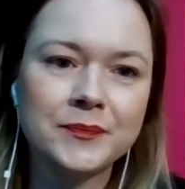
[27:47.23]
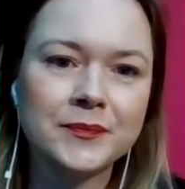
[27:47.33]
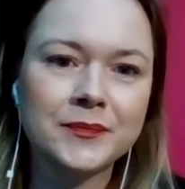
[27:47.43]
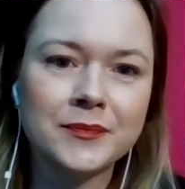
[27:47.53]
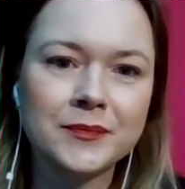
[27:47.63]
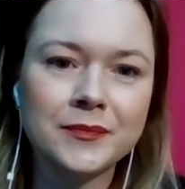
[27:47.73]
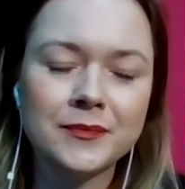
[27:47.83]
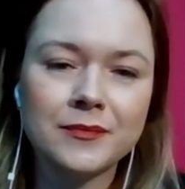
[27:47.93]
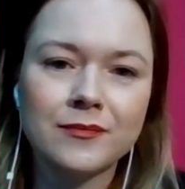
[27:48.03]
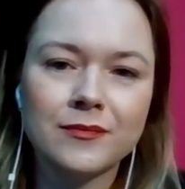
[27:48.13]

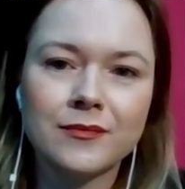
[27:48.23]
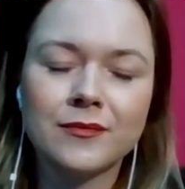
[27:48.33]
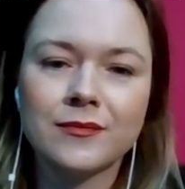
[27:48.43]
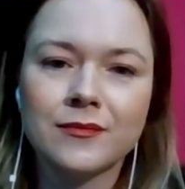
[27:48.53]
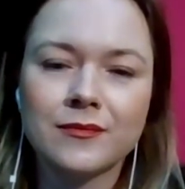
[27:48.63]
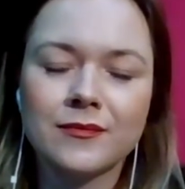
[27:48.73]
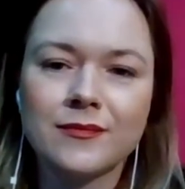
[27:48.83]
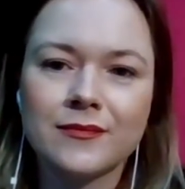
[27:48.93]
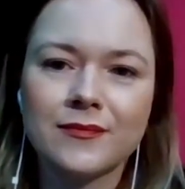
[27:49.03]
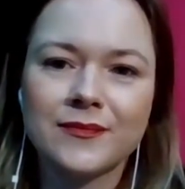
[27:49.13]

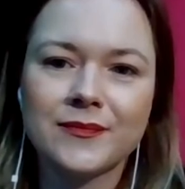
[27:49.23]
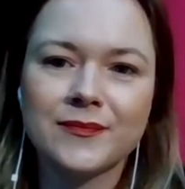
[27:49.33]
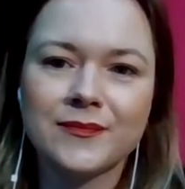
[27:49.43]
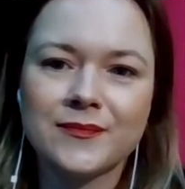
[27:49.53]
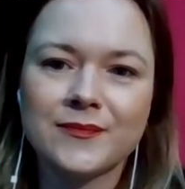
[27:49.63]
(no one is talking)